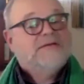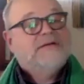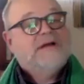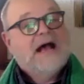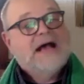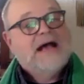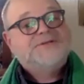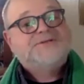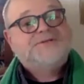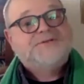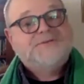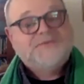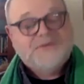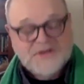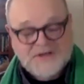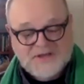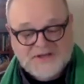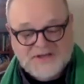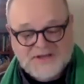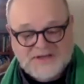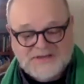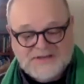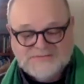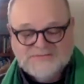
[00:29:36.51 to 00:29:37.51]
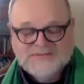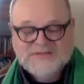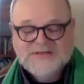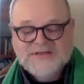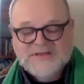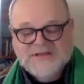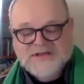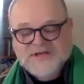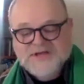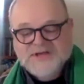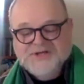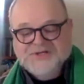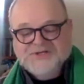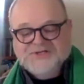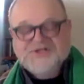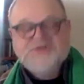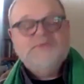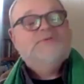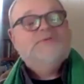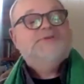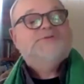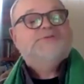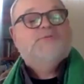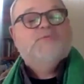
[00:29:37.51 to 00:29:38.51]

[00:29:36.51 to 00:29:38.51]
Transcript: As to her, She was